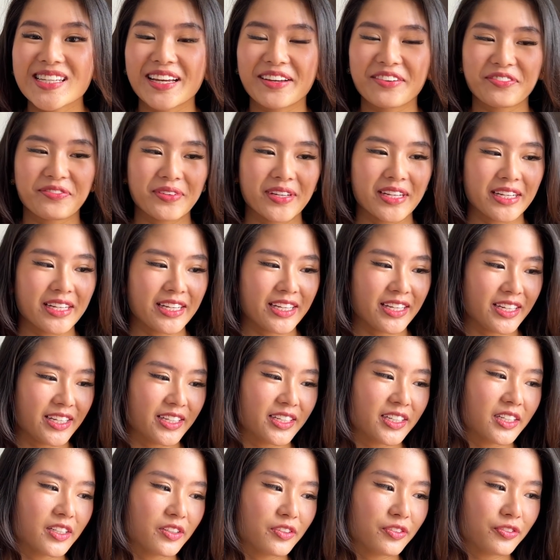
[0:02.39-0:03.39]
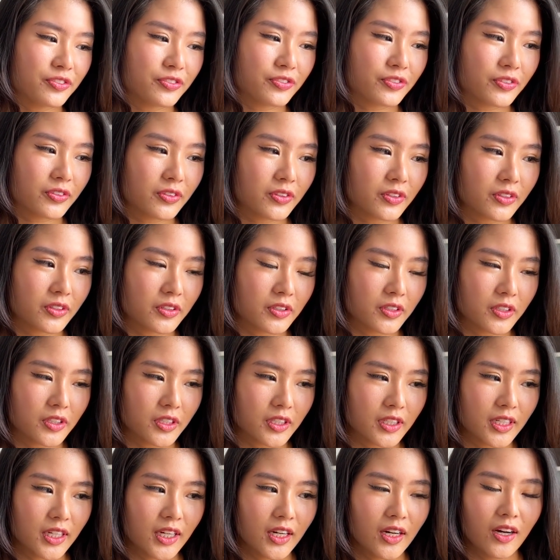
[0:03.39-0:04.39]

I've been here for